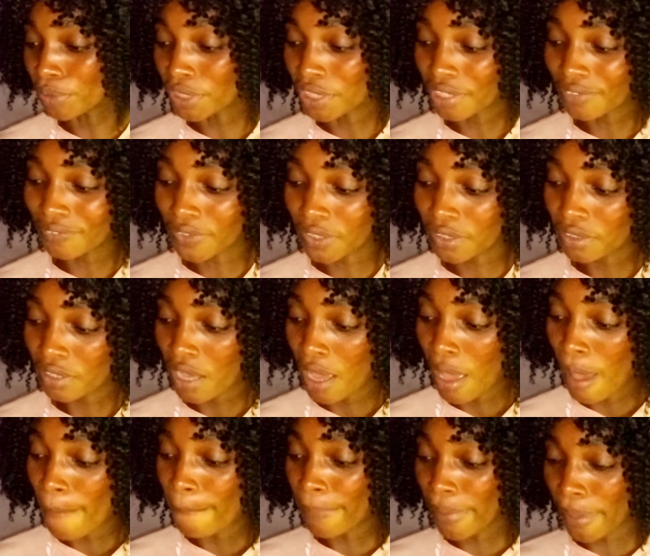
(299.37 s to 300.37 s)
will be giving
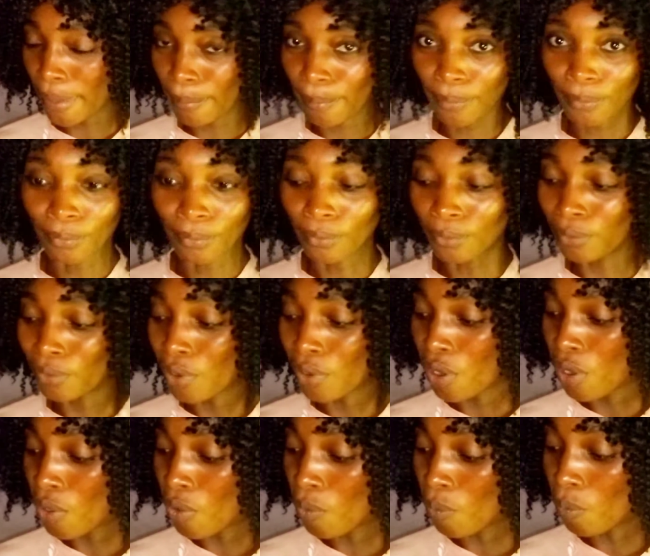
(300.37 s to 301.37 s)
people
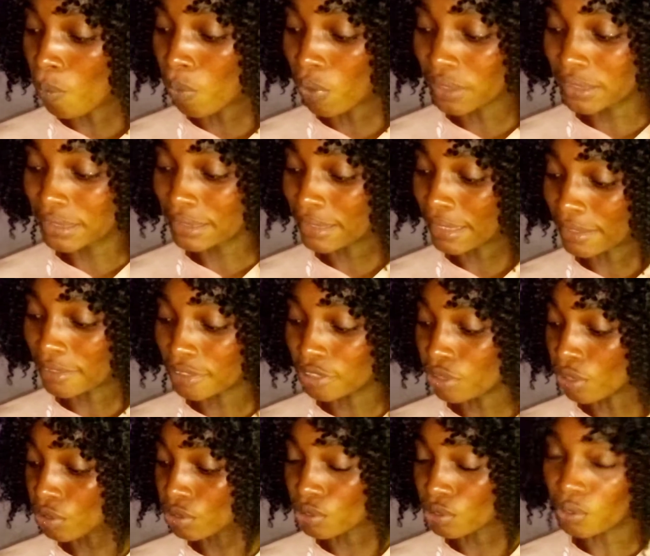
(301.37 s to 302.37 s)
what they did
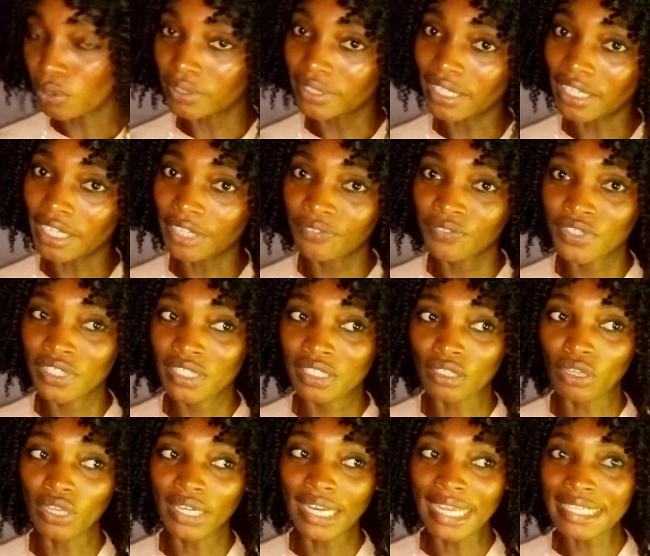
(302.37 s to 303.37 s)
not order if
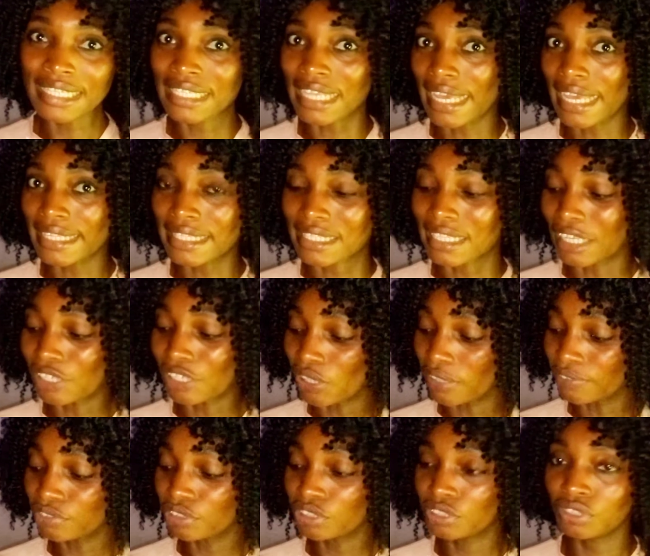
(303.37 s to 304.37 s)
it's other sites you
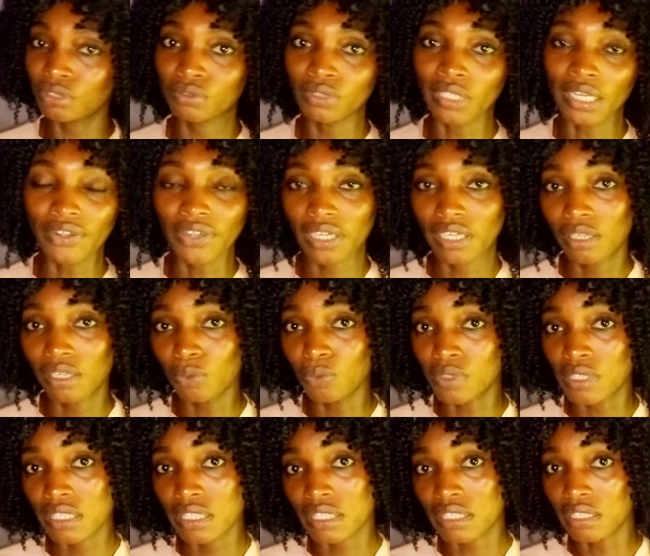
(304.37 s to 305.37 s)
have to deal directly
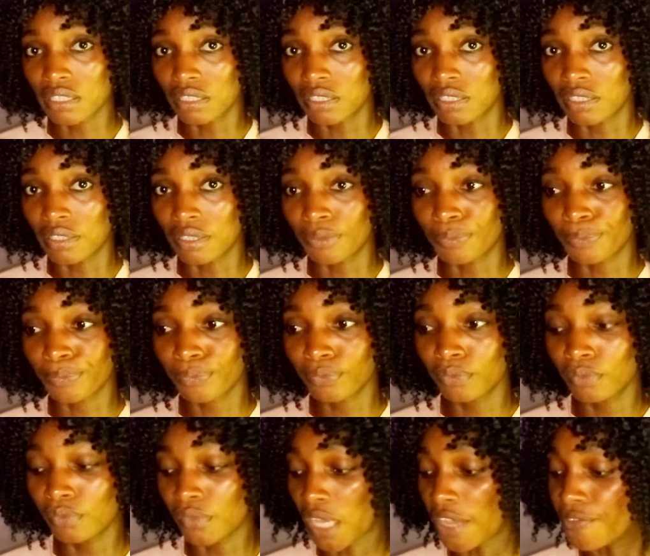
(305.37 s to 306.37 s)
with the
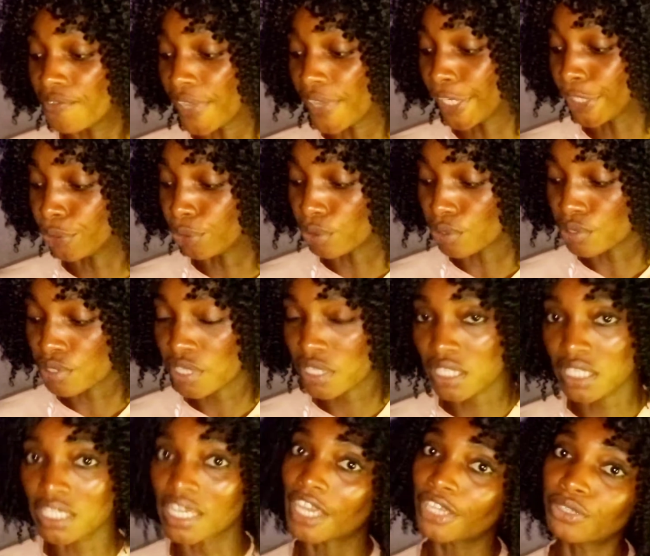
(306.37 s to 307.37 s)

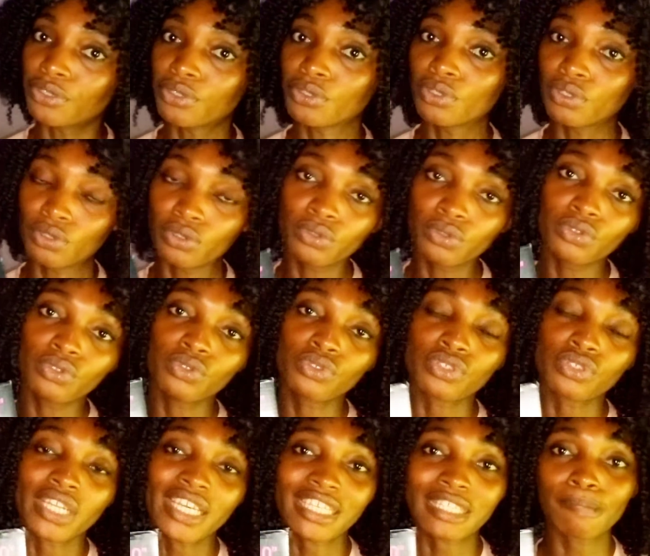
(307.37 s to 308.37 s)
vendors yeah you, you
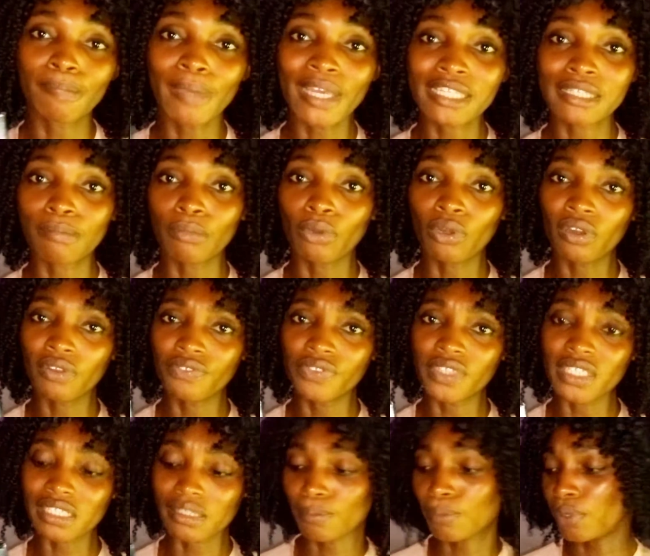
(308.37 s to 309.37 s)
should expect more of
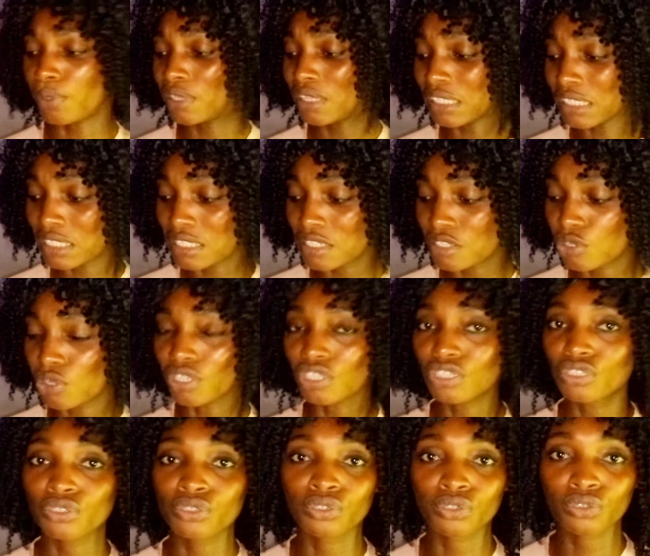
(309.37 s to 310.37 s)
this but this is
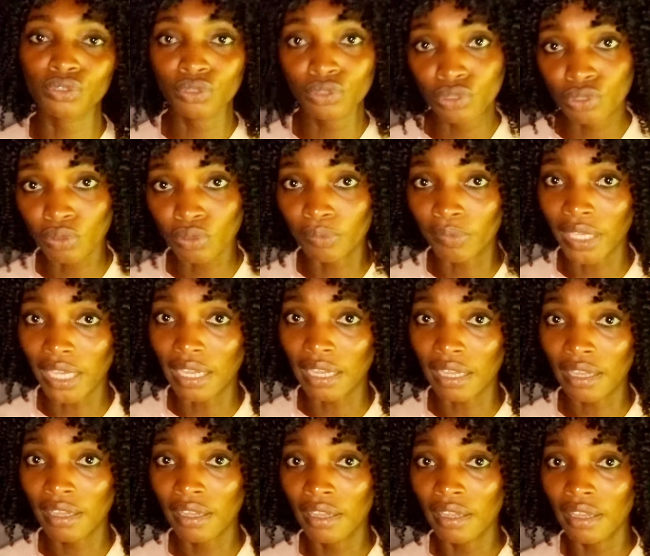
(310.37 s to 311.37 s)
going through
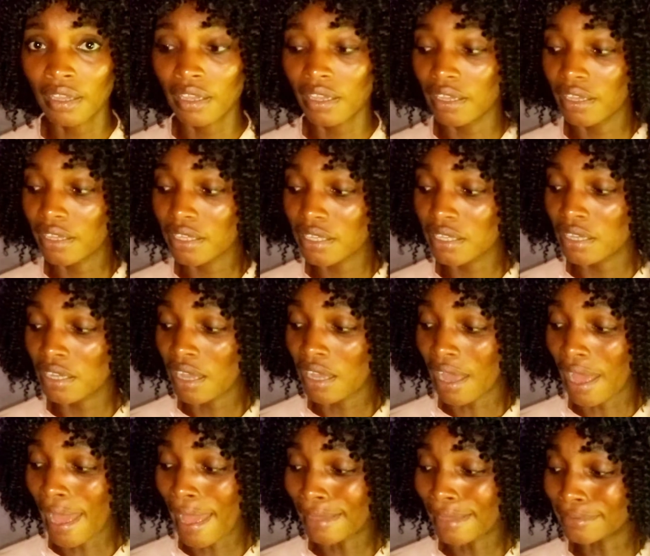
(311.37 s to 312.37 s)
jumia
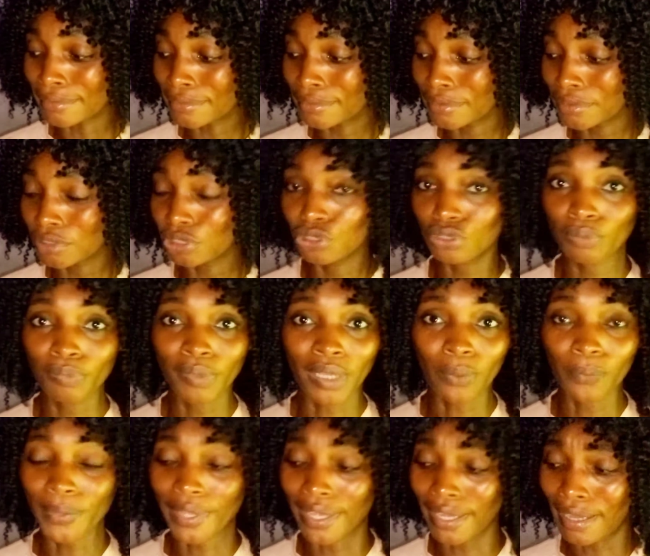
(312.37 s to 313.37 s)
and
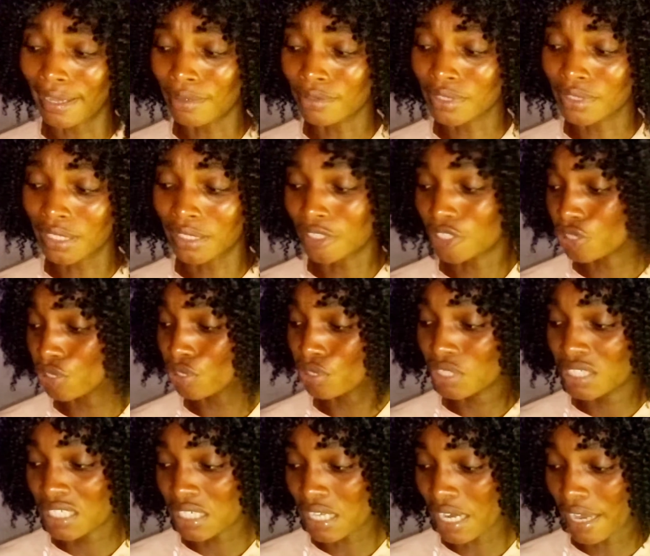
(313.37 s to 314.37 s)
jumia warehouse and they
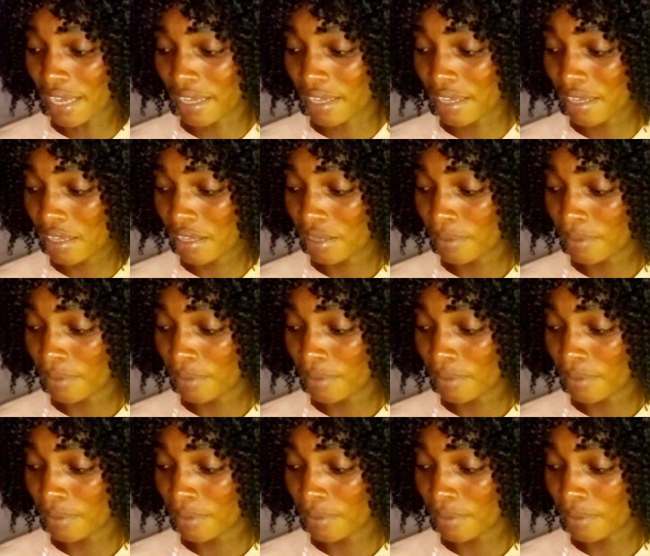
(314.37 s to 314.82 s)
should check